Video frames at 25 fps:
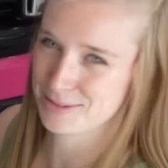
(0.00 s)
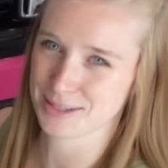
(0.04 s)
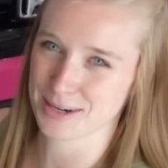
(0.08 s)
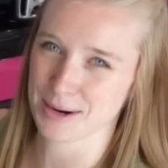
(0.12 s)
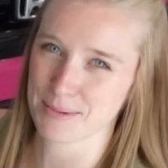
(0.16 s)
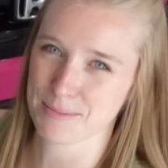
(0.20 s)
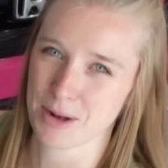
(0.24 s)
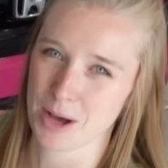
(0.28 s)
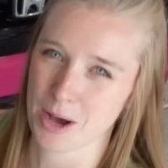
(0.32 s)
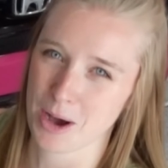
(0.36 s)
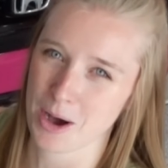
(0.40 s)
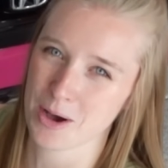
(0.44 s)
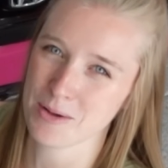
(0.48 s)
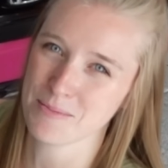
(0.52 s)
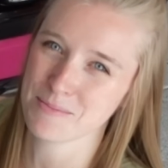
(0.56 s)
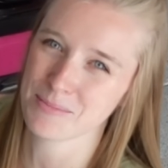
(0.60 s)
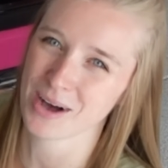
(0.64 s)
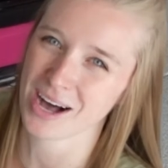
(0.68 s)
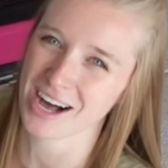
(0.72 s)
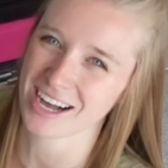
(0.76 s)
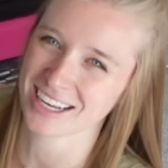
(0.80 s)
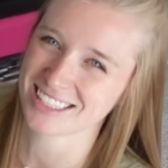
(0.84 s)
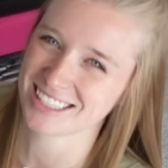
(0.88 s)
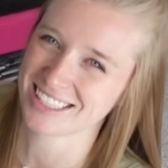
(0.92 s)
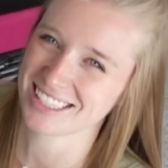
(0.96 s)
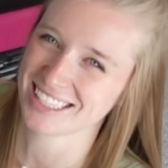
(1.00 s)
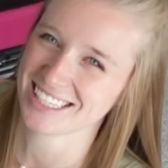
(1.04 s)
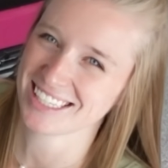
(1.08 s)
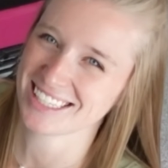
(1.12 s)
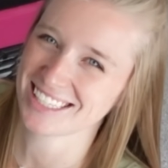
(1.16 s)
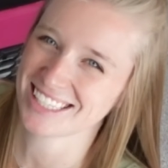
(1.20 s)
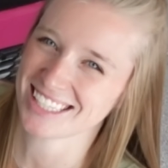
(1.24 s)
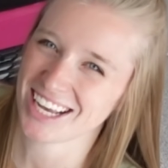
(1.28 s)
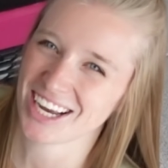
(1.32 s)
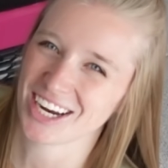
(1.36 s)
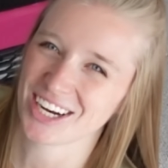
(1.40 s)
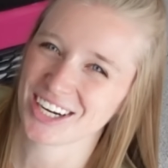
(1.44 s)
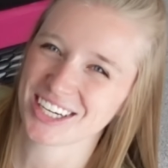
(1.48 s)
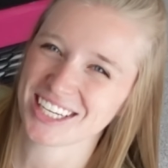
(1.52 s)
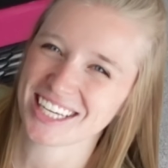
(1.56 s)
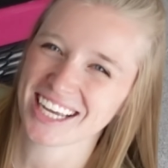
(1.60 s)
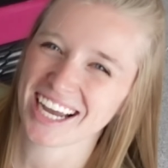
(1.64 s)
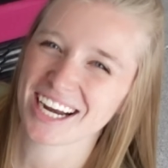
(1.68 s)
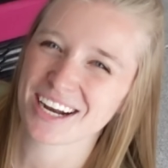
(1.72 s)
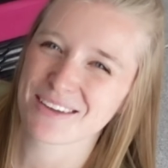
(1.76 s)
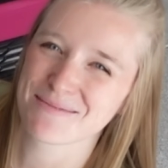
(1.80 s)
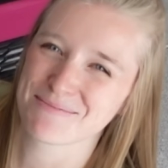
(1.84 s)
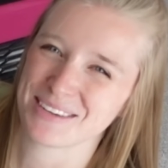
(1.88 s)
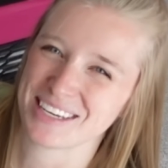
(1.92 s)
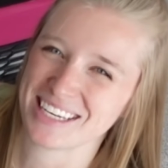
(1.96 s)
I'm gonna unbox these. I already
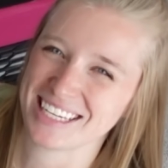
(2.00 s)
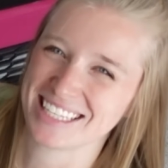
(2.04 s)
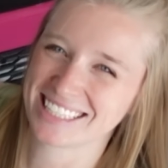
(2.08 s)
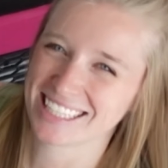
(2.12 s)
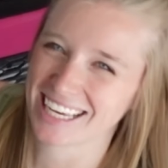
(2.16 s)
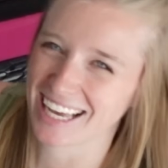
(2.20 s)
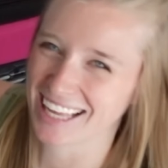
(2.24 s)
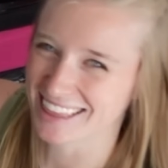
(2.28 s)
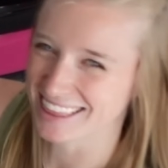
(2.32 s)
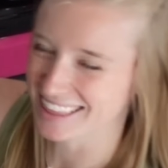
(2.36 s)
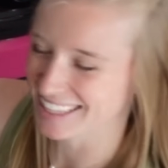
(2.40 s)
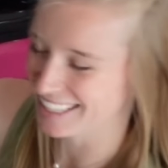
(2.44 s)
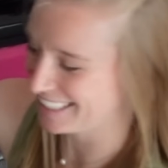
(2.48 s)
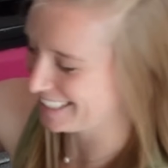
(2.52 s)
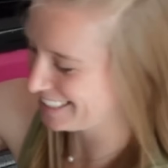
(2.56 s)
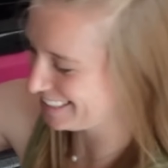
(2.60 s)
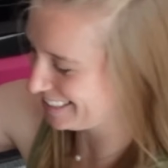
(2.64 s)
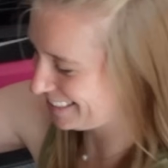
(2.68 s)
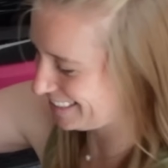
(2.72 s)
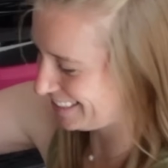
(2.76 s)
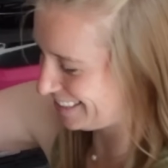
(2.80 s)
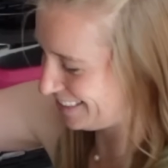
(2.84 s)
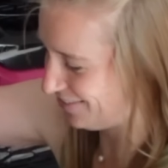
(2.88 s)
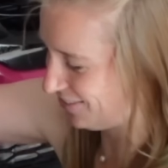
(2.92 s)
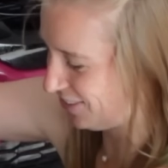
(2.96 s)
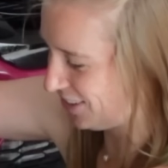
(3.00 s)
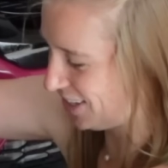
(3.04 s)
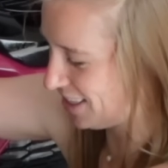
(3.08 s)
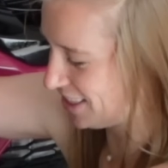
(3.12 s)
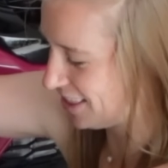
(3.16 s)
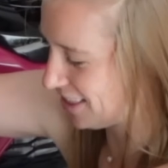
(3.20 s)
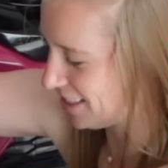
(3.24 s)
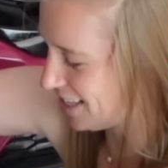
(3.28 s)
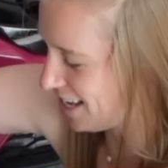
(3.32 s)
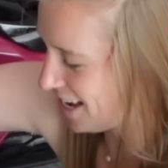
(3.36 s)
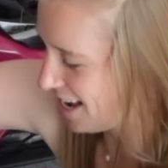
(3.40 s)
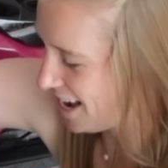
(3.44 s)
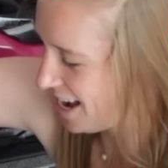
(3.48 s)
kind of peeked at these, but